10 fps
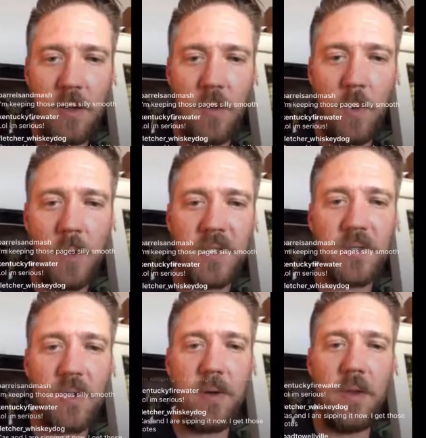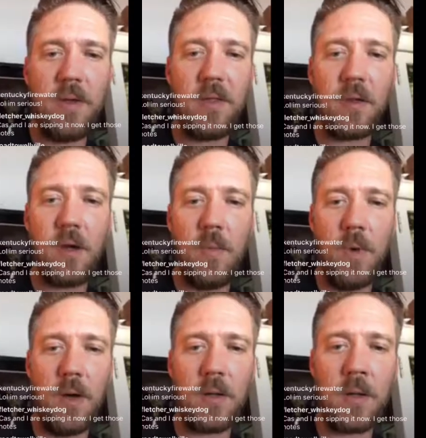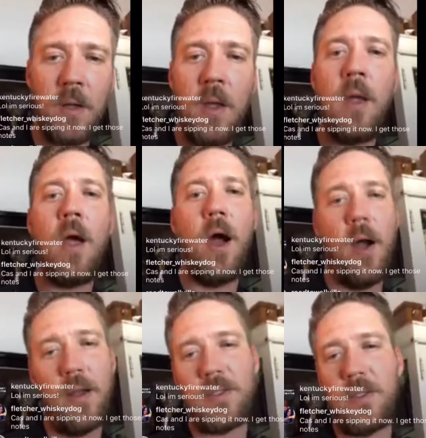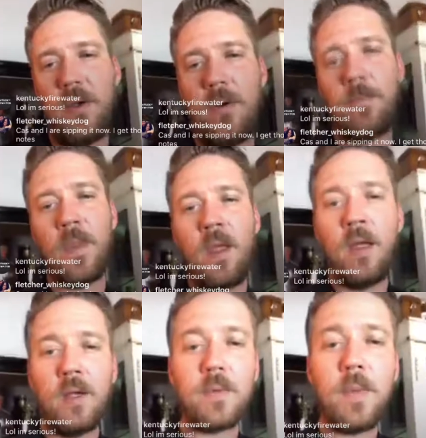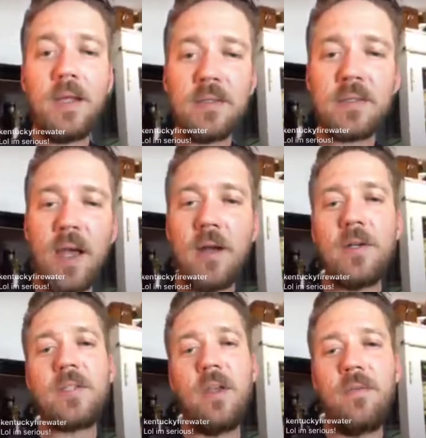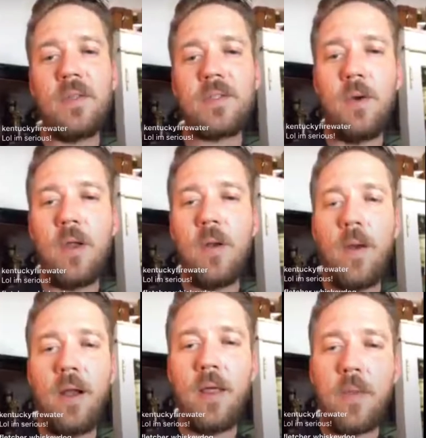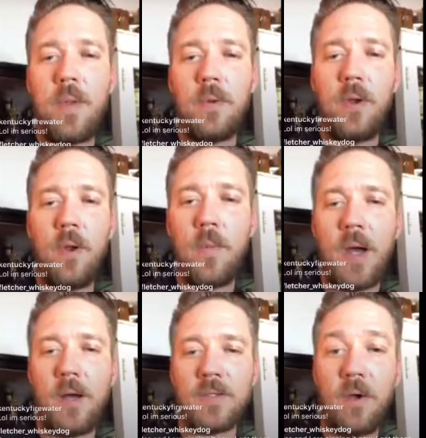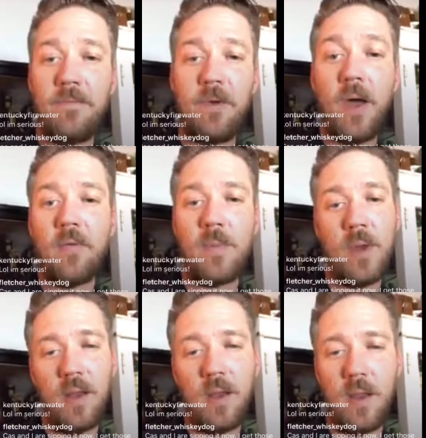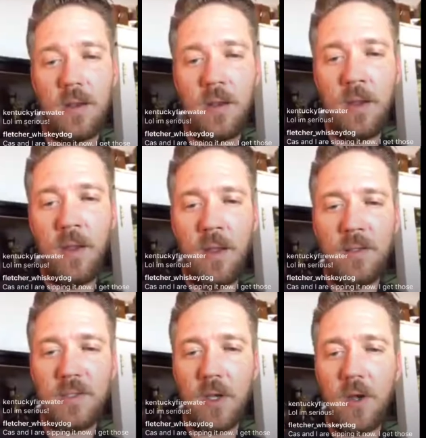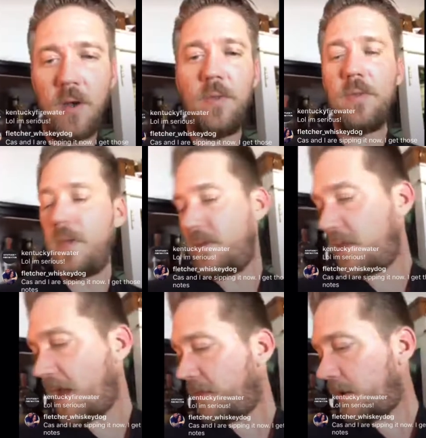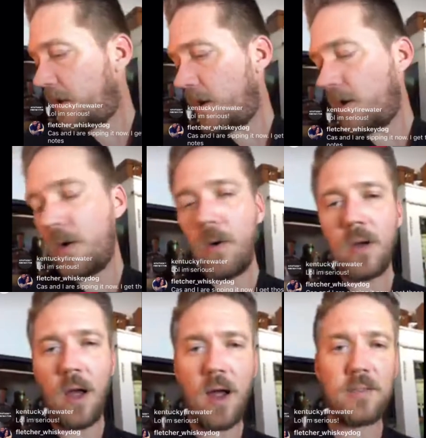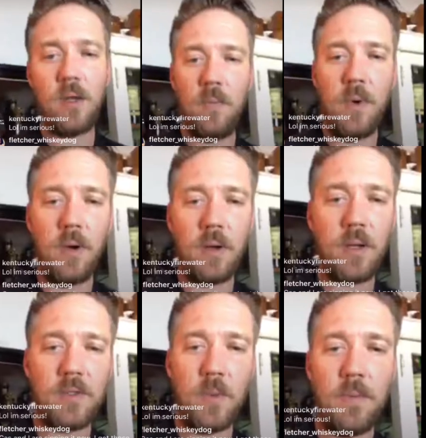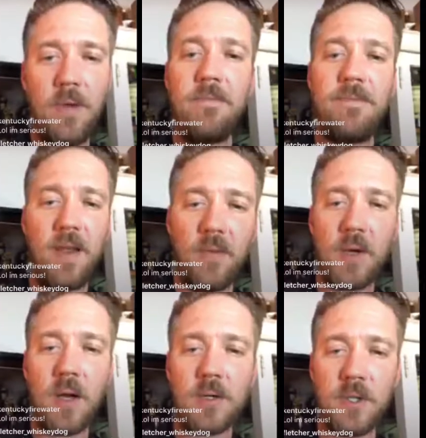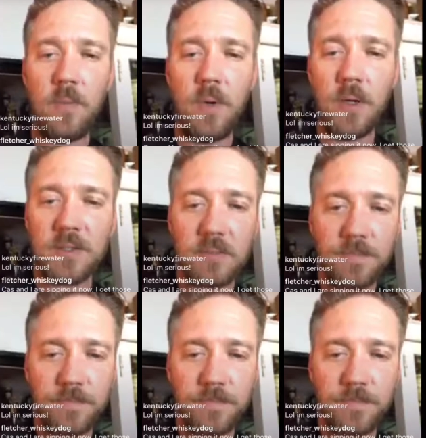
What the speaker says: Where to start in the Death & Co book? All right, so there's some insider stuff that's going on right now that people don't know about, so I'll fill everybody in. So the Death & Co. cocktail book is one of my favorite cocktail books.